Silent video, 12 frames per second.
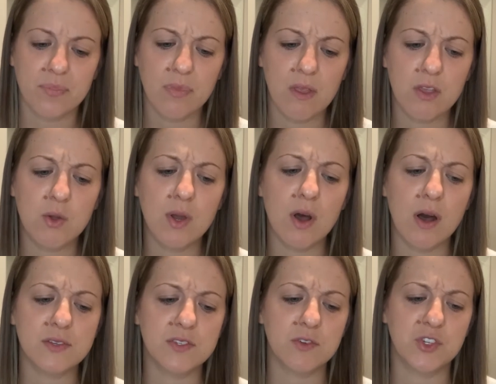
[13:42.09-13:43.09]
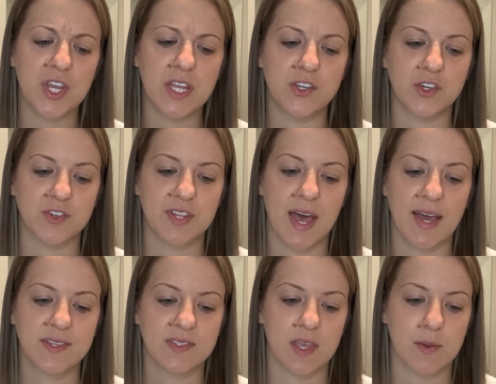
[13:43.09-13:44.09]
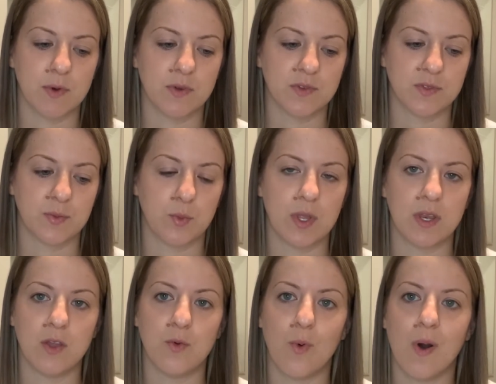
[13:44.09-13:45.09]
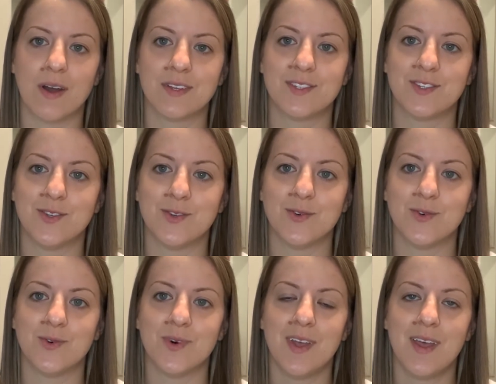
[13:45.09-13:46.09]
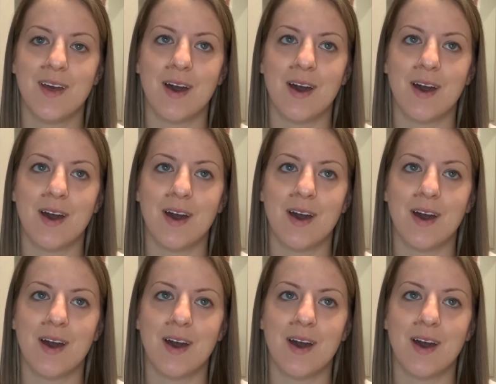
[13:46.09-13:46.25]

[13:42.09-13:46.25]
You can also change your text labels when you want to